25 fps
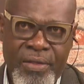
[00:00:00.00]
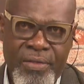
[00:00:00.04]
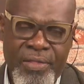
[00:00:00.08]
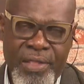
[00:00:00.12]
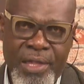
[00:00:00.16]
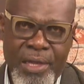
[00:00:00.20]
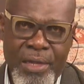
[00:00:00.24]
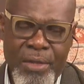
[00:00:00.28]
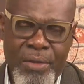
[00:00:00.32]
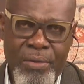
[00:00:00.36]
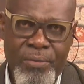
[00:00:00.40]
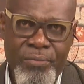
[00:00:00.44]

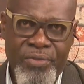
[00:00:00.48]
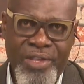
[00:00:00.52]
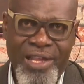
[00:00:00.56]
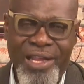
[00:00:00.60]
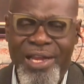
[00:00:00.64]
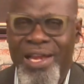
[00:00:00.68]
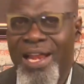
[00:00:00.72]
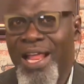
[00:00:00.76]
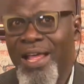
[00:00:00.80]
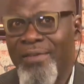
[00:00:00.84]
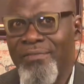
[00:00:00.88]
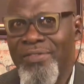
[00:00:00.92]
Now,
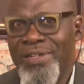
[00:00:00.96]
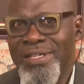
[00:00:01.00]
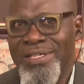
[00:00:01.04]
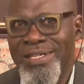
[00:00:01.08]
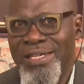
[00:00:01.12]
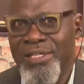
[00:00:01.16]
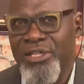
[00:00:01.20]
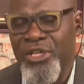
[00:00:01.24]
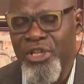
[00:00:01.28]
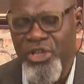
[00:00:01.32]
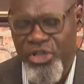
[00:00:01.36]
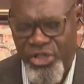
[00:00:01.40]
the
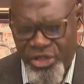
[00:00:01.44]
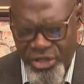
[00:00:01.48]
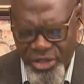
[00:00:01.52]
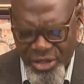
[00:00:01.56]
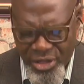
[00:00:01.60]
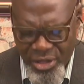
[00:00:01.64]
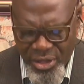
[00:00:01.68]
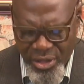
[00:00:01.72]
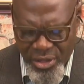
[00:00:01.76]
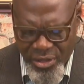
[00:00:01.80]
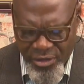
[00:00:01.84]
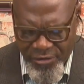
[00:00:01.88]
11th
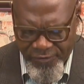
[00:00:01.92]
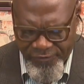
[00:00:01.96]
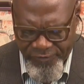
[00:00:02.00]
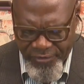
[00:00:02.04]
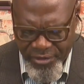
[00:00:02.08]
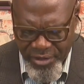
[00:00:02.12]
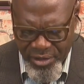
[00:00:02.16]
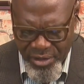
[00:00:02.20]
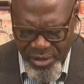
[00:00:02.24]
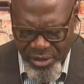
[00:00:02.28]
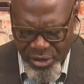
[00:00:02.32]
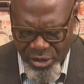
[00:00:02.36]
edition
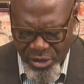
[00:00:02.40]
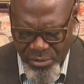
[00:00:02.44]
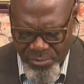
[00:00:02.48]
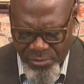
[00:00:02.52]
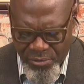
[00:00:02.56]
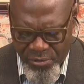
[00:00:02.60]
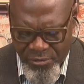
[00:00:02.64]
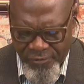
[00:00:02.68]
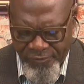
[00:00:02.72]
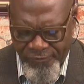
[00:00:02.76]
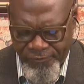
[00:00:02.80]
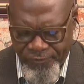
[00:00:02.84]
of the
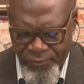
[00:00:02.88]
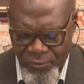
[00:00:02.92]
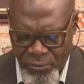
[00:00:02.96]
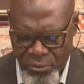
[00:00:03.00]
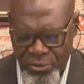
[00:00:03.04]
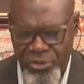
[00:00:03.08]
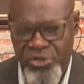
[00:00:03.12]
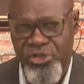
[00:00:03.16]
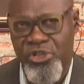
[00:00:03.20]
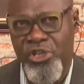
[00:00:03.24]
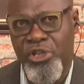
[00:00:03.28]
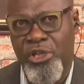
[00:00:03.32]
Global
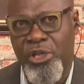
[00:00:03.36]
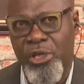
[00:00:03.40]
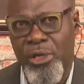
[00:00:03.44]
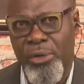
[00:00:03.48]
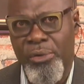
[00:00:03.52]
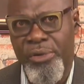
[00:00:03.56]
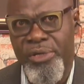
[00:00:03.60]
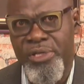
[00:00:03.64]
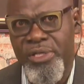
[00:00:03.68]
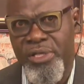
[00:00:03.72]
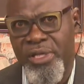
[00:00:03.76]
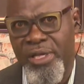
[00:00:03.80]
Food
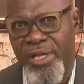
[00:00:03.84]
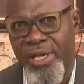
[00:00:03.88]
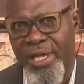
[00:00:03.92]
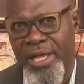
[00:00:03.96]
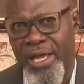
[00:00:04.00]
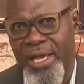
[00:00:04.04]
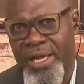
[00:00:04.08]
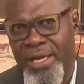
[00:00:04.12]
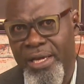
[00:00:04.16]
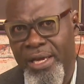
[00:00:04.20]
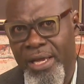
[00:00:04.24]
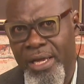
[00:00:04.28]
Security
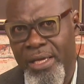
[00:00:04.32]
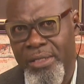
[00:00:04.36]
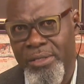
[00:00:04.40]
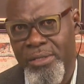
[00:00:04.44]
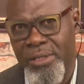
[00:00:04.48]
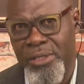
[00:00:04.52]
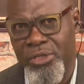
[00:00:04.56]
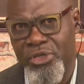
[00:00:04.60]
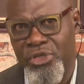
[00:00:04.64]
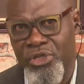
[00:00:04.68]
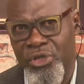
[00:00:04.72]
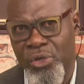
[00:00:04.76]

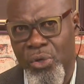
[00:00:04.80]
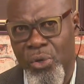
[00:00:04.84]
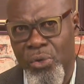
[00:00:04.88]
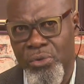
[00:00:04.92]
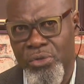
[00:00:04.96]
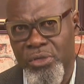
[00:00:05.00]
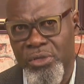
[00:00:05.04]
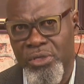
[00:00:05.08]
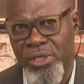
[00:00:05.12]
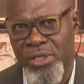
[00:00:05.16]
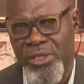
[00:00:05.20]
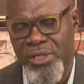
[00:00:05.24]
Index
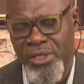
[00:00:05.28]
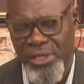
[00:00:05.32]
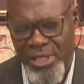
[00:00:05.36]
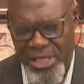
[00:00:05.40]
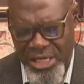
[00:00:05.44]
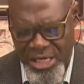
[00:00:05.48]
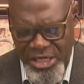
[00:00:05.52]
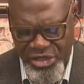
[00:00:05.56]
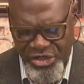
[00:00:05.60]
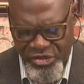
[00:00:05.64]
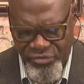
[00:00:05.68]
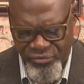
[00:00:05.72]
showed that
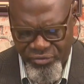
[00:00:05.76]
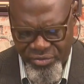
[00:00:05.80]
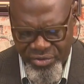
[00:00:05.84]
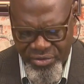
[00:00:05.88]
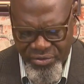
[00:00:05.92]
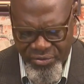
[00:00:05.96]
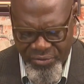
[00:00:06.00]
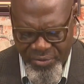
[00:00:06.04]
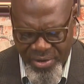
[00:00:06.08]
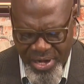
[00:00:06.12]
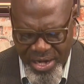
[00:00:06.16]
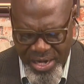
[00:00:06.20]
Nigeria
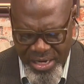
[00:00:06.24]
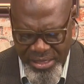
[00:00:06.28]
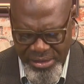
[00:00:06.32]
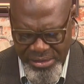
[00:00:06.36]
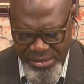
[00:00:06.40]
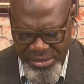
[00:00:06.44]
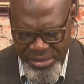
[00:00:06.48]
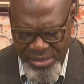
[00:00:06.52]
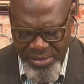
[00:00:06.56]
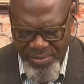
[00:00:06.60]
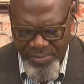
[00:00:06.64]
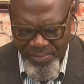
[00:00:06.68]

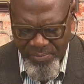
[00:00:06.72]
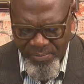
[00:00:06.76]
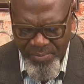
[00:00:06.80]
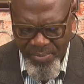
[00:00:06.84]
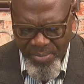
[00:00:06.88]
ranked um, uh,